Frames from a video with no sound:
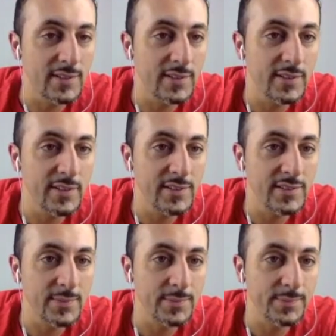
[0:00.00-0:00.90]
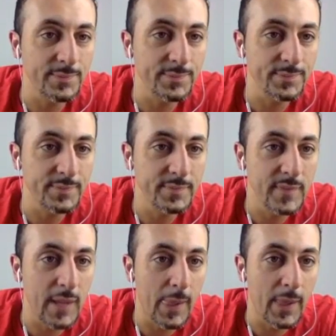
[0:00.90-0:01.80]
there's
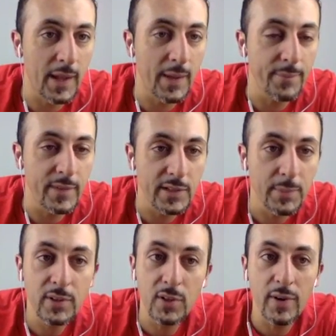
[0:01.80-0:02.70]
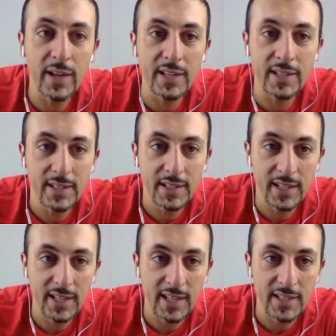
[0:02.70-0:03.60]
the typical way
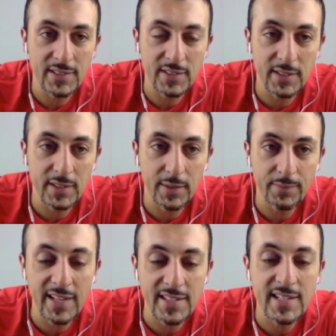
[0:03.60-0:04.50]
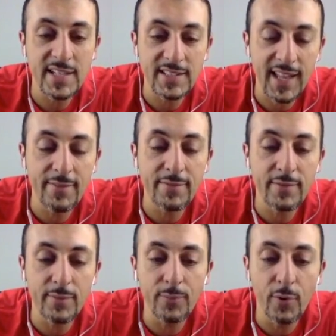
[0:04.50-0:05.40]
is, the nice thing is
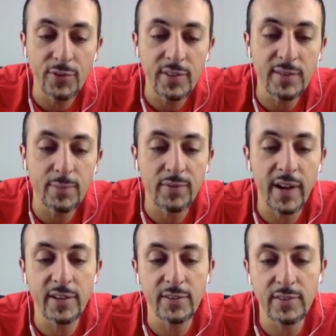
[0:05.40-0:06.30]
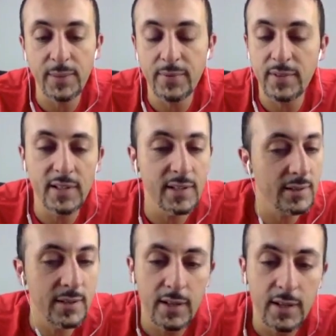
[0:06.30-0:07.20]
most of these providers,
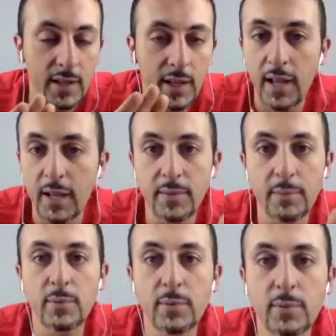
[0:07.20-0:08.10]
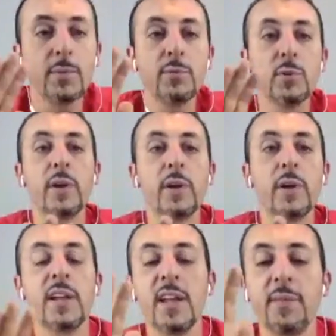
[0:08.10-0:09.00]
Libsyn, the
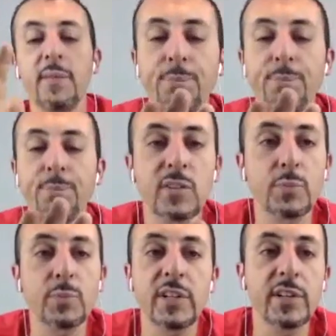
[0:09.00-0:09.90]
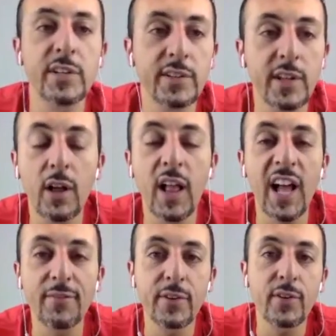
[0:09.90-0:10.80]
Blueberry, Spreaker, they all
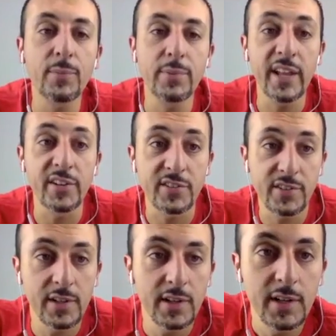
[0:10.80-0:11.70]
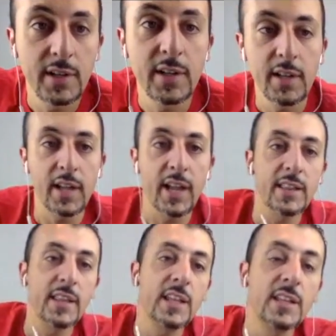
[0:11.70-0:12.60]
have their own players.
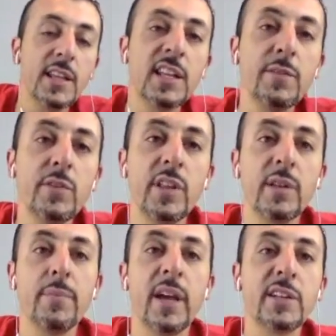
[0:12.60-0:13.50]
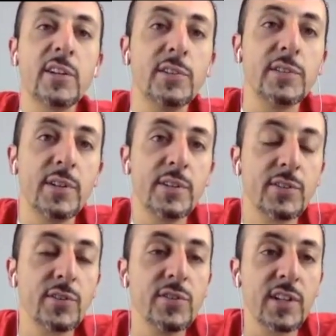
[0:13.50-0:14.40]
And they give you the embed code
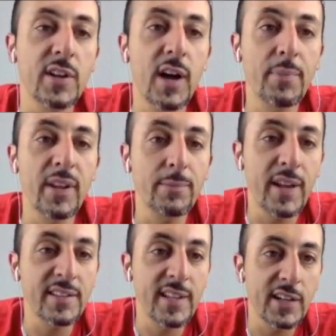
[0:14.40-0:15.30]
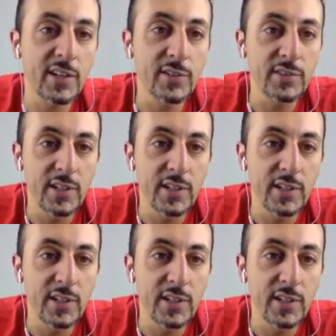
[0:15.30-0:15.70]
so you can copy and paste that code